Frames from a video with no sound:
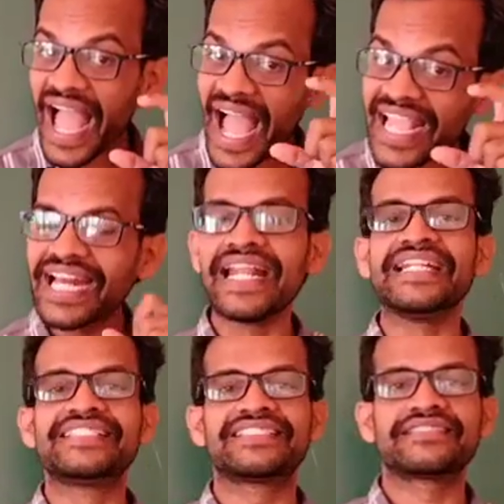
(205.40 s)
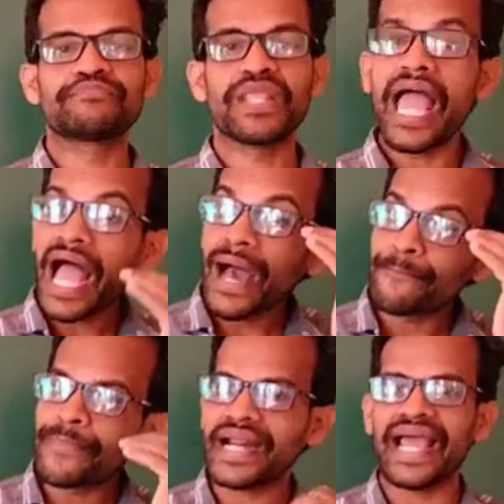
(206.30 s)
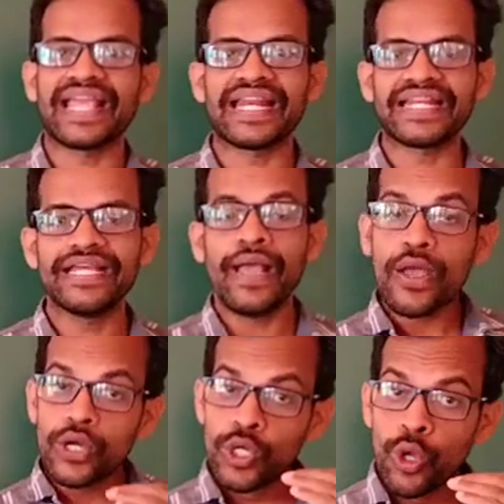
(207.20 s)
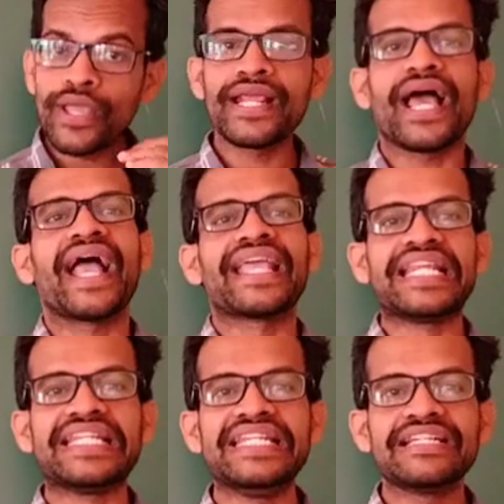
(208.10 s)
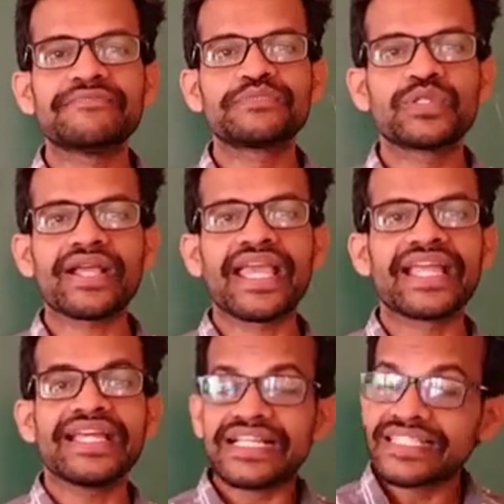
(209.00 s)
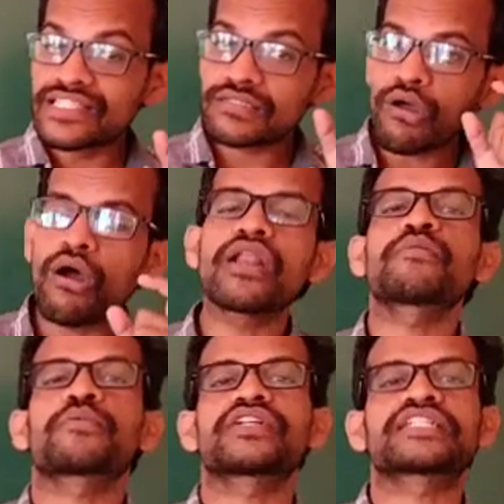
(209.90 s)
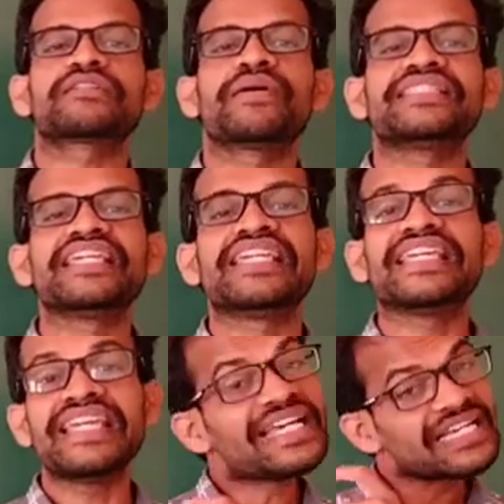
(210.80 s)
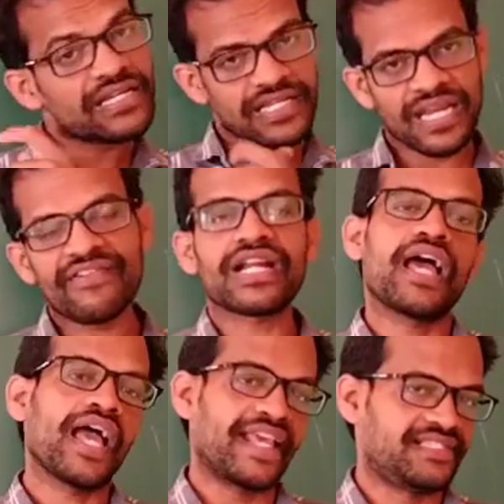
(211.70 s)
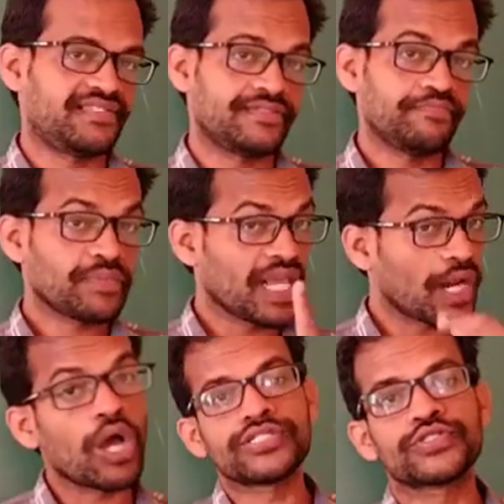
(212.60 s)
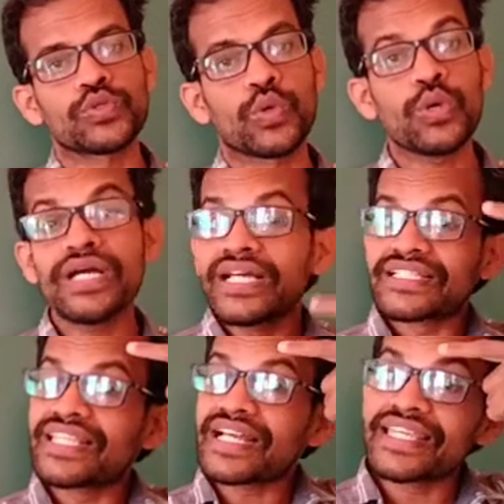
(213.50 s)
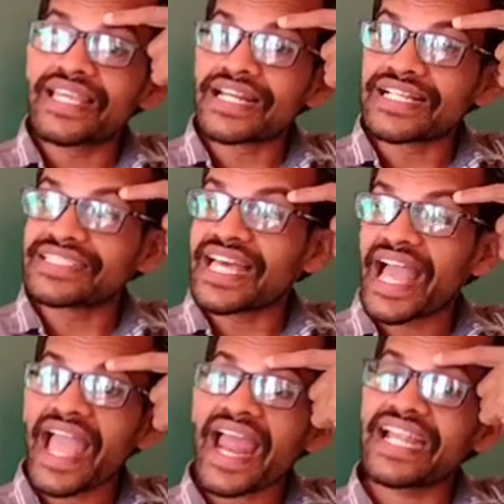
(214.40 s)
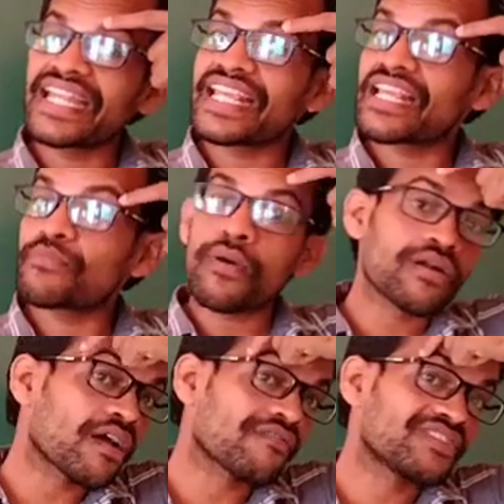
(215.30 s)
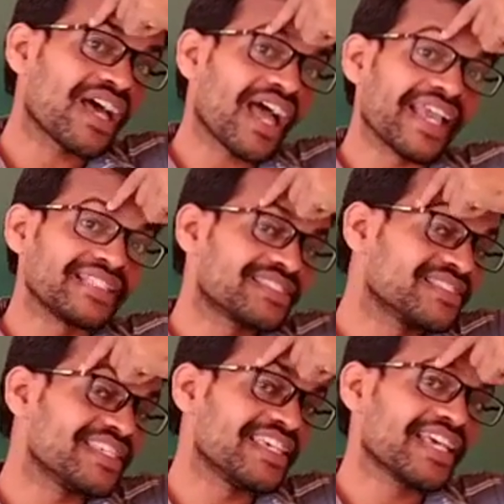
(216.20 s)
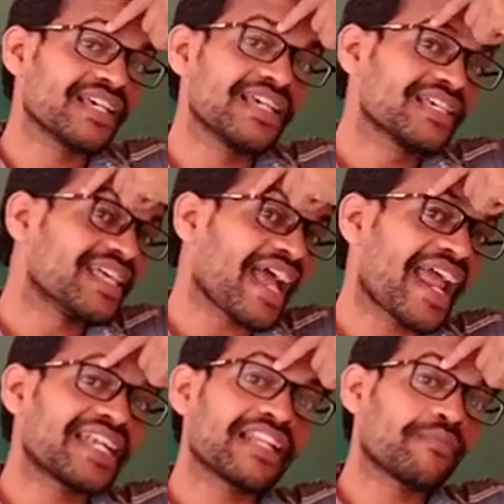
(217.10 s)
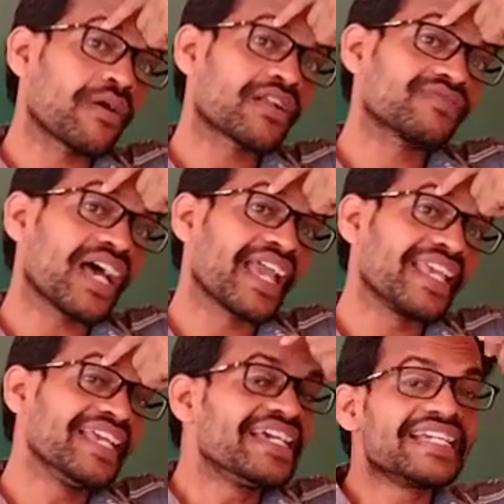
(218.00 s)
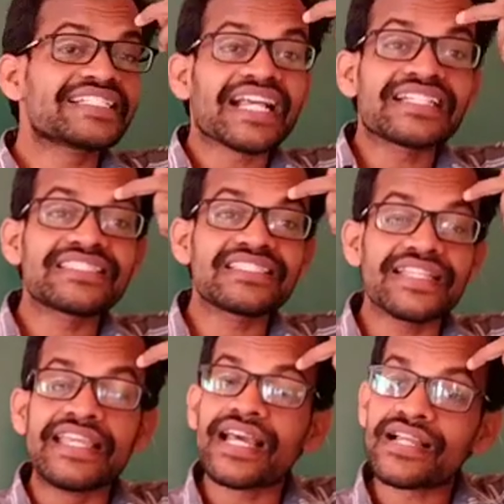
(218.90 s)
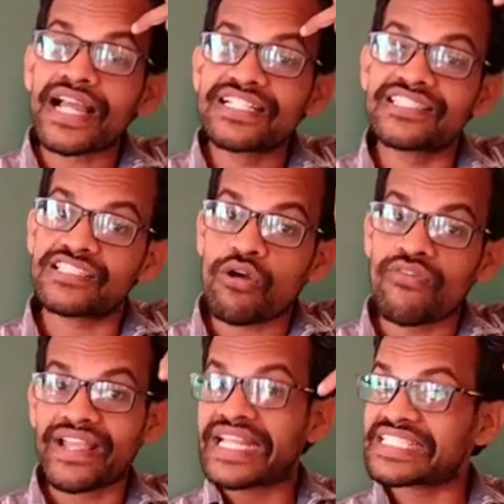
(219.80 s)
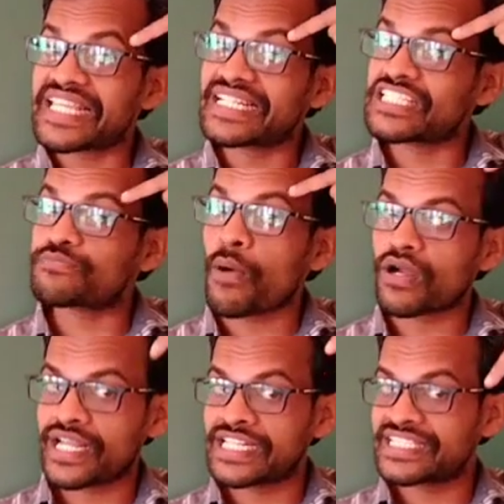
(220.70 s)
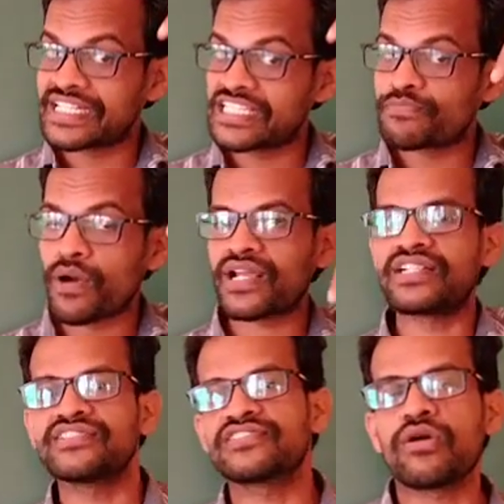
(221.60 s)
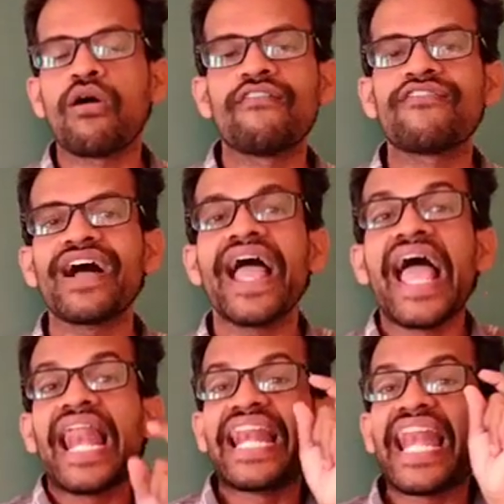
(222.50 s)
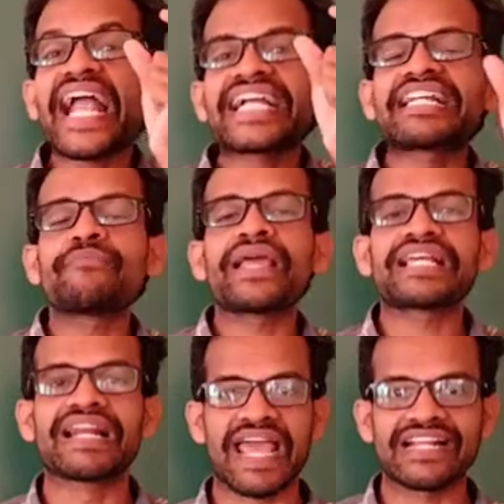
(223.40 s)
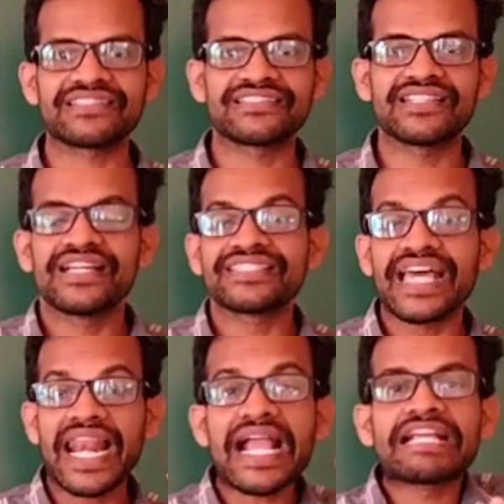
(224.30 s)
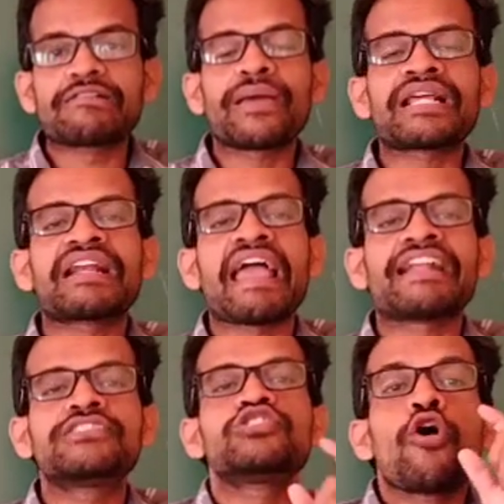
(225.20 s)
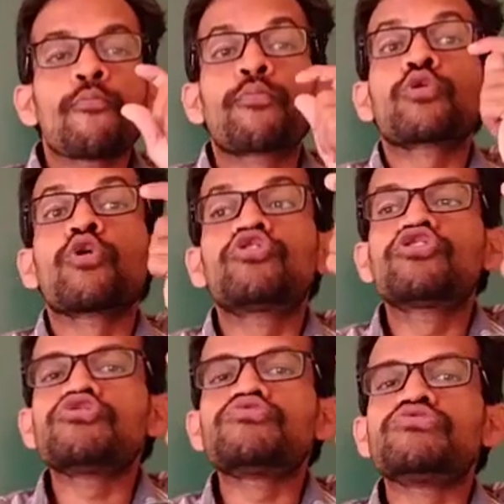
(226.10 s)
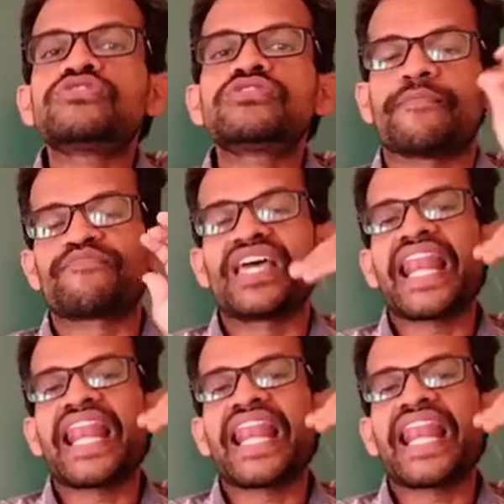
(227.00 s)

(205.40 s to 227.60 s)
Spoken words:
eyelids, upper eyelid, lower eyelid. Okay, these all are protected by the in our eyes. And also the ear, the anterior part of the eyes. See here, the anterior part of the eye. This ear consists of inside this part consists of lacrimal glands. The lacrimal glands produce